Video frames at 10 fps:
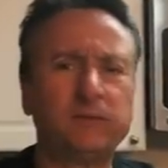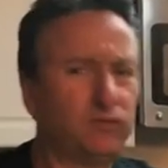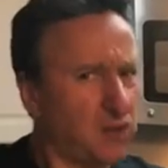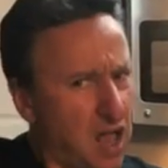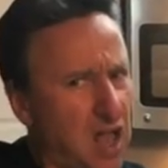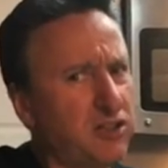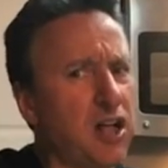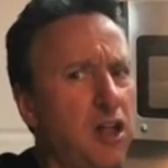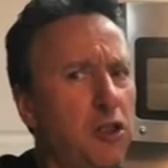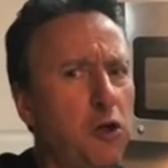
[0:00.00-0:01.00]
Al
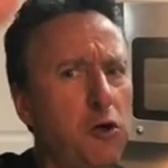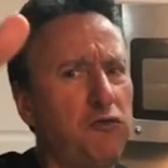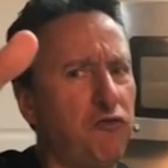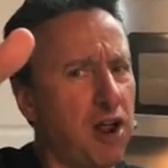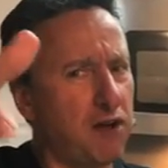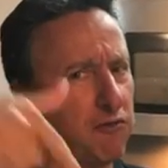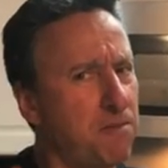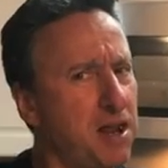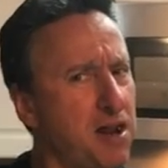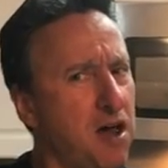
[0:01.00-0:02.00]
salud, Freddie
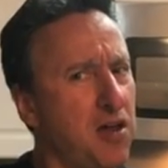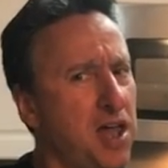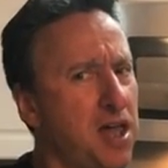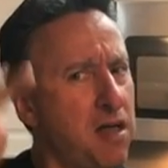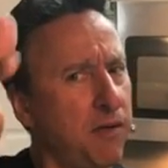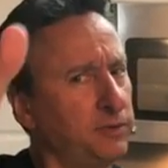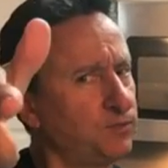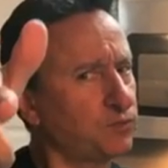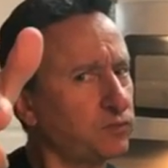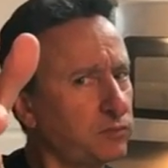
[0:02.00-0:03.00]
Rubino here.
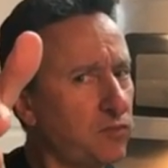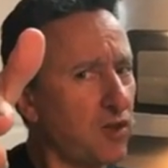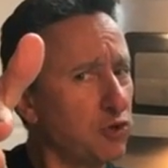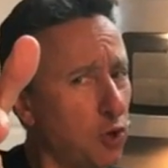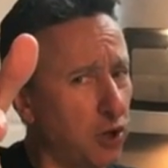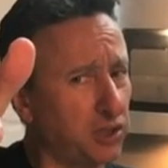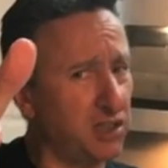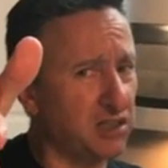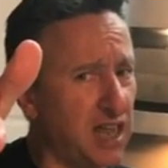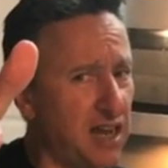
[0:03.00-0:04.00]
Talk to
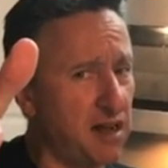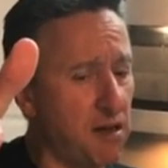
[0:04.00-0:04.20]
you later.